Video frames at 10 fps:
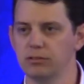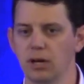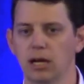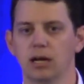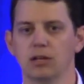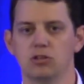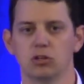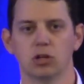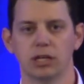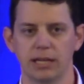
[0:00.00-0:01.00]
to
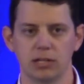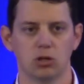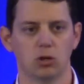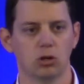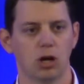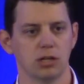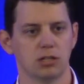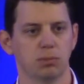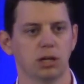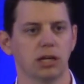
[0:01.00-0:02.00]
look at that total
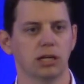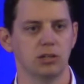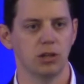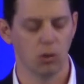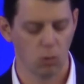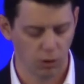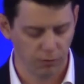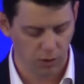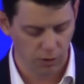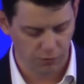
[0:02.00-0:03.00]
cost to plug it into their
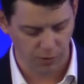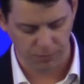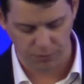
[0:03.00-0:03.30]
workflow.